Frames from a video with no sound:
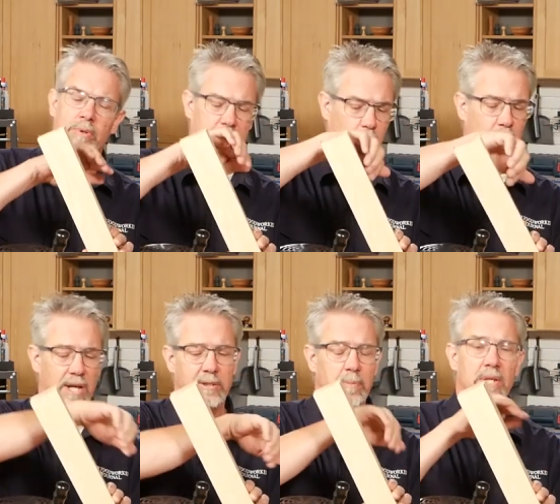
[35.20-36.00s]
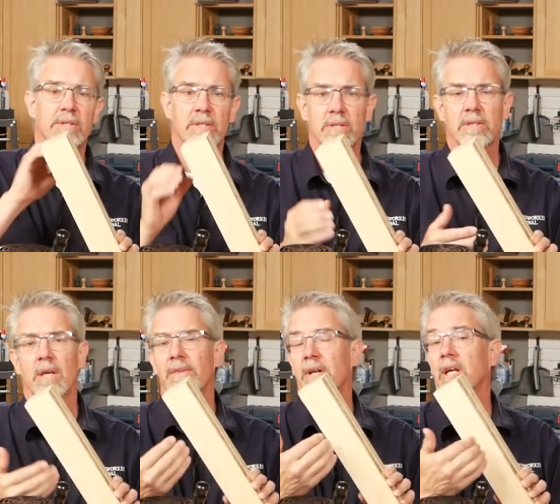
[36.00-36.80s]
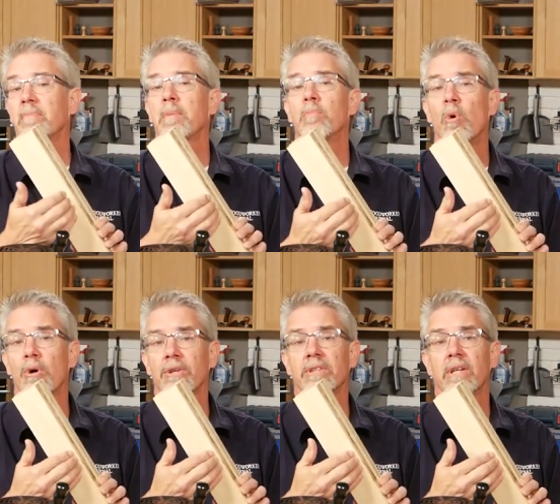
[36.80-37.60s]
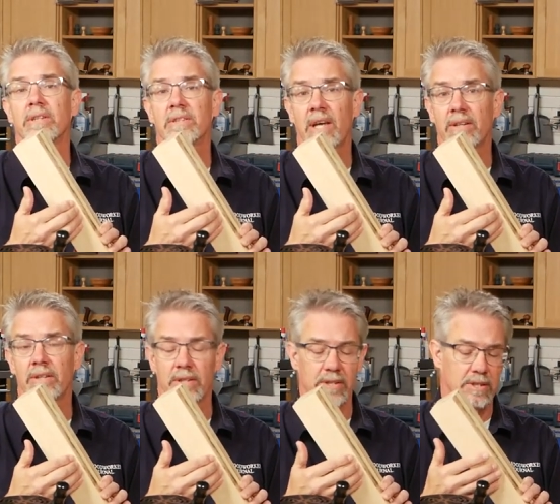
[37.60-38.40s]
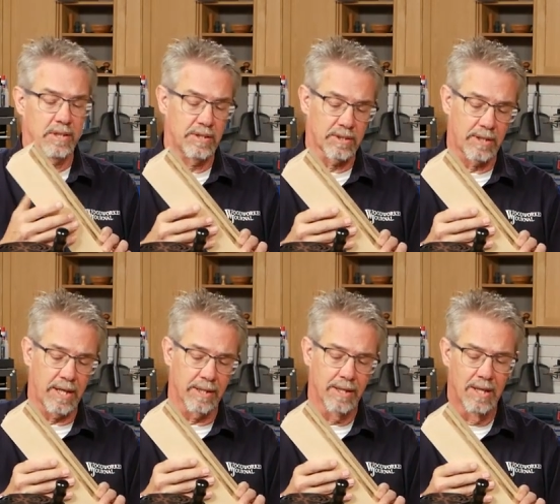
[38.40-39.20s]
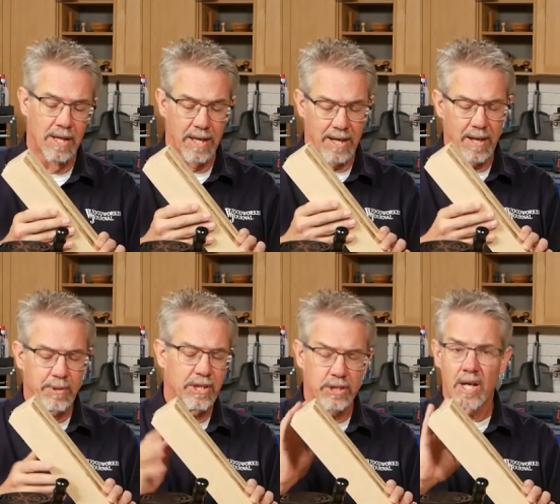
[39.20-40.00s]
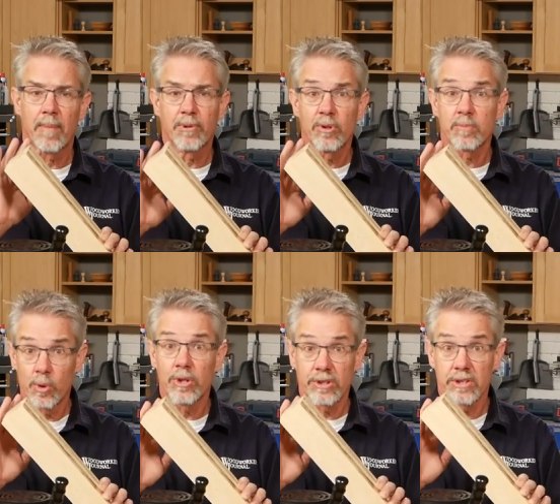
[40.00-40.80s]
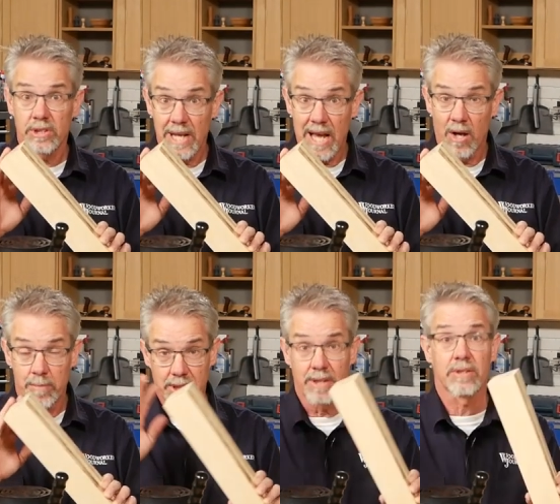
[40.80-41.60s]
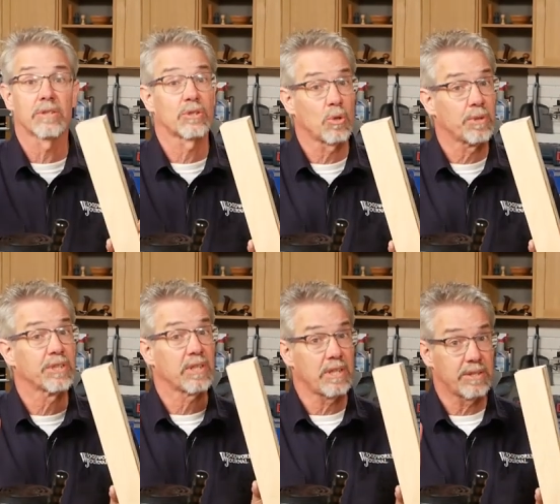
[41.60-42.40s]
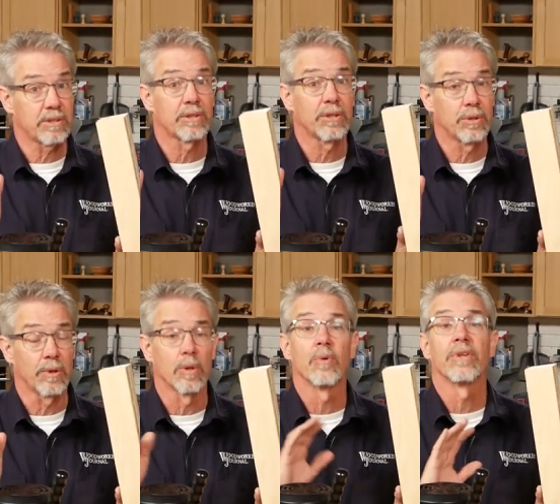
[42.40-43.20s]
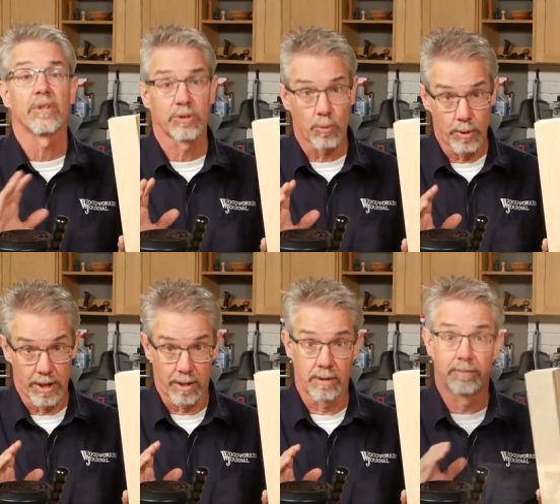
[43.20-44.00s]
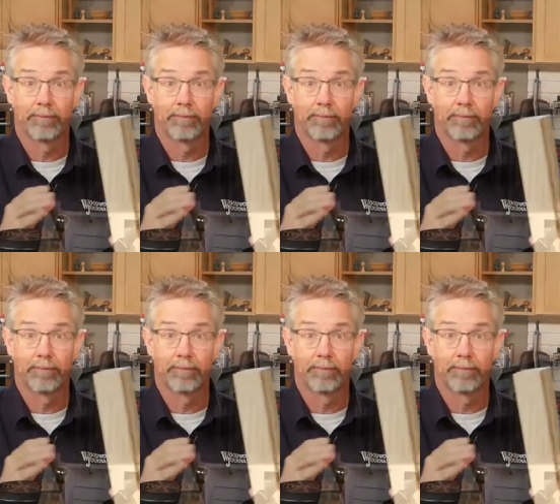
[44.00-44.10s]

with some cross pieces that are going to be mortised and tenoned into each leg. And I'm going to chop those mortises now because it's so much easier to do it when they're square.